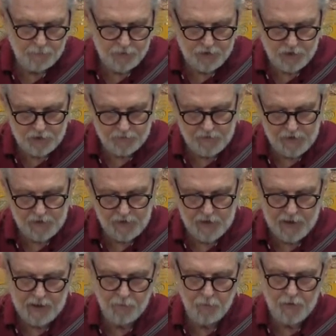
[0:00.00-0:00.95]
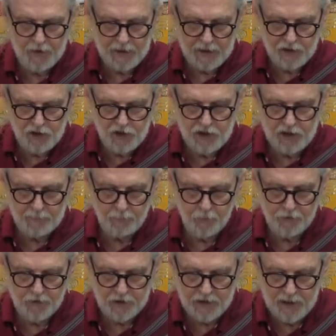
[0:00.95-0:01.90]
preserving the
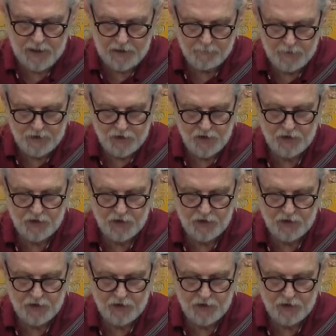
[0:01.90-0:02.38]
relationship with the Tenma